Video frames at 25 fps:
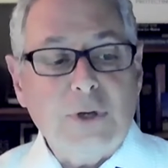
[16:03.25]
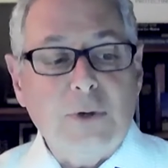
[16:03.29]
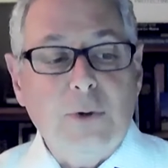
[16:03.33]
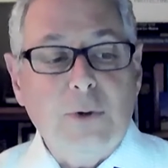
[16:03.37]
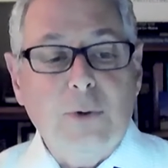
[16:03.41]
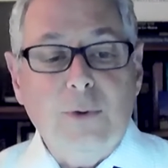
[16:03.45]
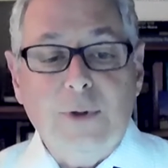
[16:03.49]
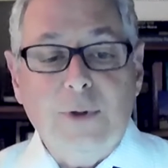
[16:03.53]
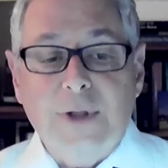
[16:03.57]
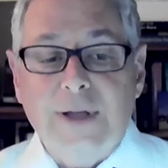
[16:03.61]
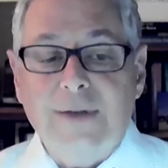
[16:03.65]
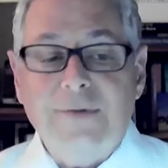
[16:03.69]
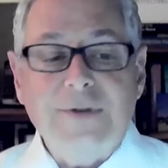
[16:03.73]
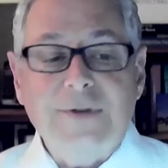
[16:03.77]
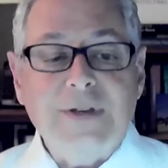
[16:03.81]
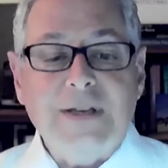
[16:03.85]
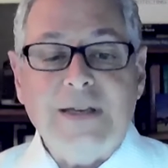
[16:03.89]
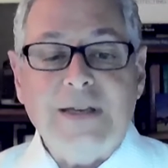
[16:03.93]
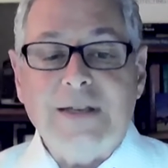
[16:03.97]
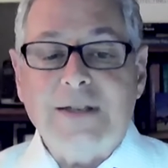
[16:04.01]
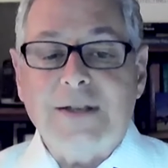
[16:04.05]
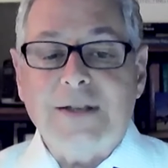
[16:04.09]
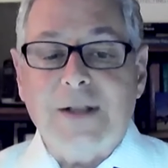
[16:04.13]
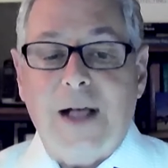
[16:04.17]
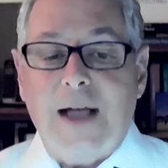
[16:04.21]
who lives
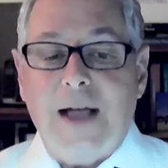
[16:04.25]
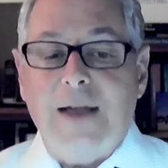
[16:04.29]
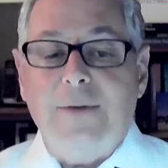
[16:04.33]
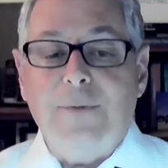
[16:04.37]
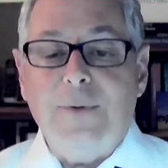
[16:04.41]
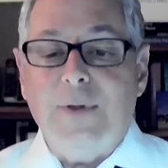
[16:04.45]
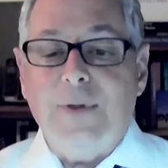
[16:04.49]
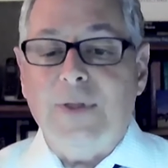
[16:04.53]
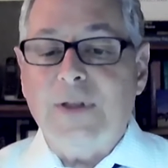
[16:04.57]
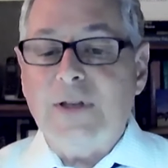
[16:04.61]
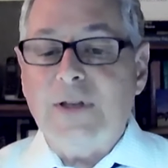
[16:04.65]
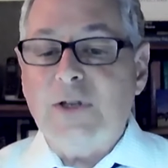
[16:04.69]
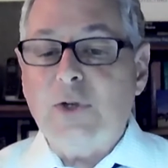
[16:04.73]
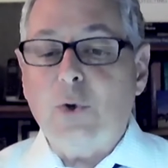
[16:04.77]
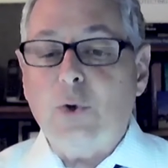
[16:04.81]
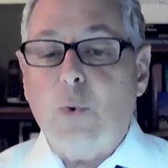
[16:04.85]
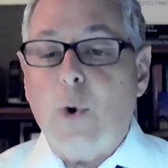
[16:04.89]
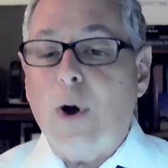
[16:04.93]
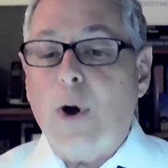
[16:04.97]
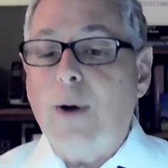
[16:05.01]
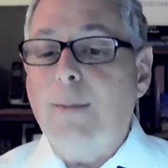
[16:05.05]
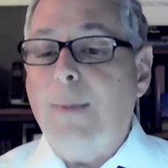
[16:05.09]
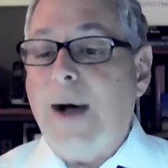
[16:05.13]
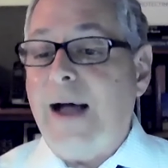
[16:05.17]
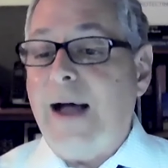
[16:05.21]
his life in the
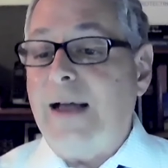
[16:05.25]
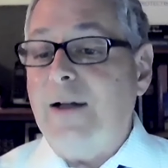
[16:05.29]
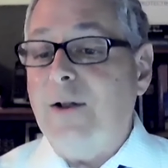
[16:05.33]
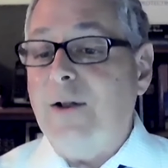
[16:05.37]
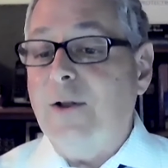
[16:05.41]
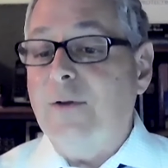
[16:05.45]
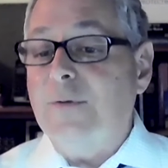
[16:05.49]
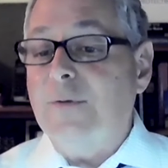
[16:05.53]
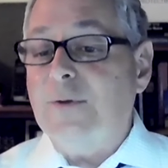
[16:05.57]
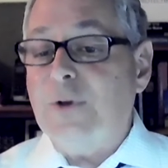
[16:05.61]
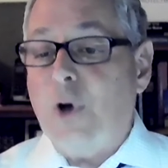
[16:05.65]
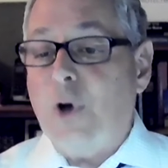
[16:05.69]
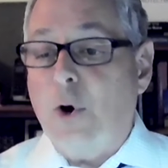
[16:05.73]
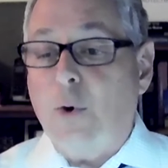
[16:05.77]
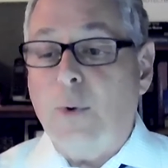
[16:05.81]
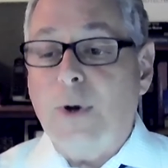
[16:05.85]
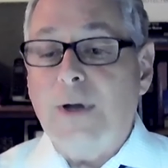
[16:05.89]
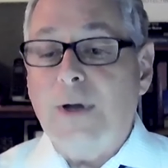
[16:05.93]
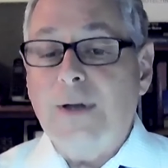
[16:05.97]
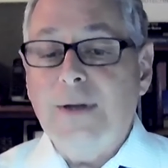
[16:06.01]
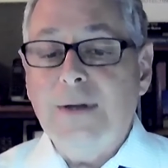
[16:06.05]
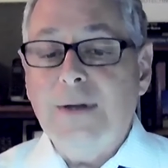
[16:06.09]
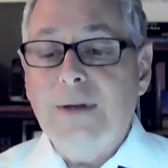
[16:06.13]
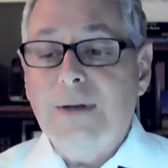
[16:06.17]
square mile of Torah,